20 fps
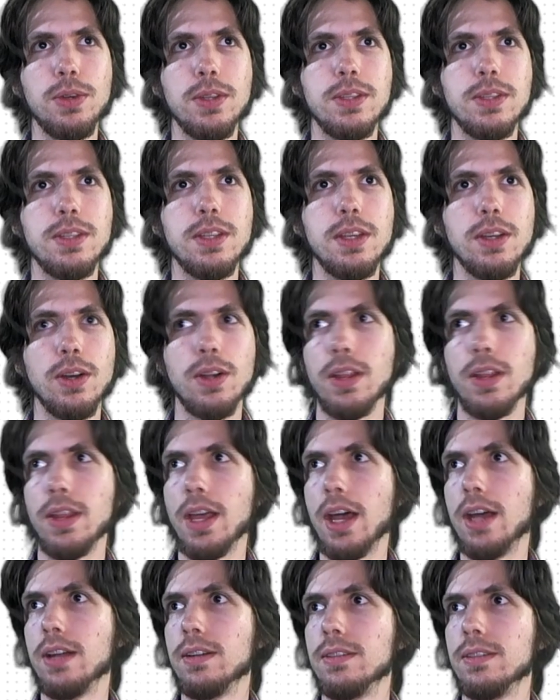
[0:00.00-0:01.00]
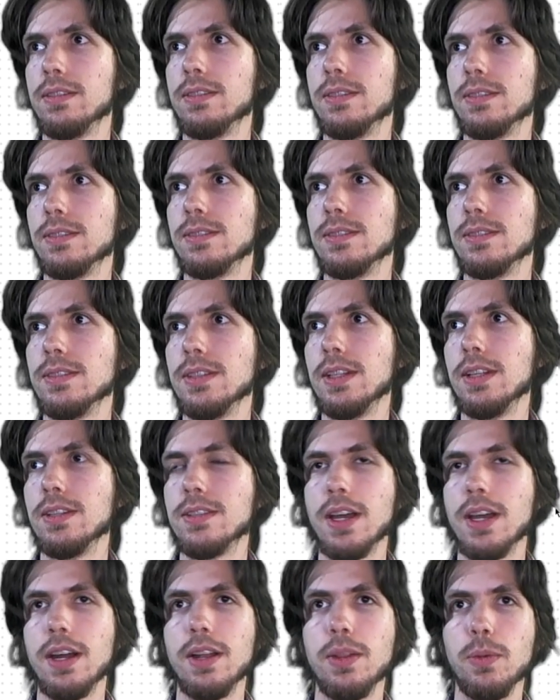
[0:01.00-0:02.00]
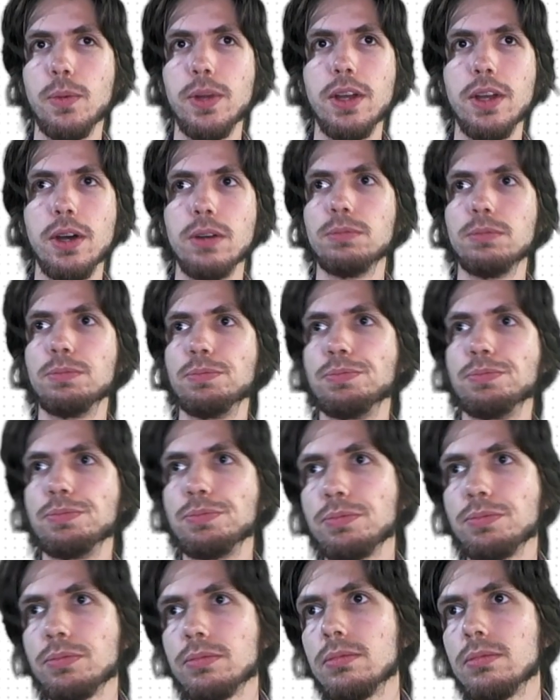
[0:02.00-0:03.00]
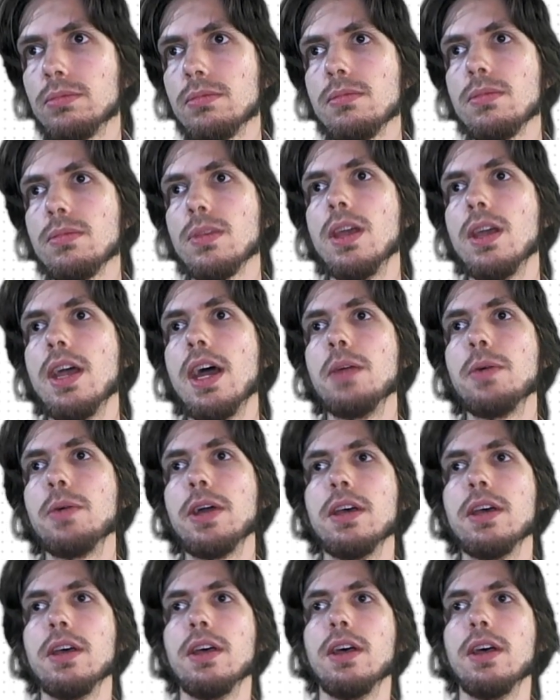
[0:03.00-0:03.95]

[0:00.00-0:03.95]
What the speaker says: could see all of that inside of the window. Anyway,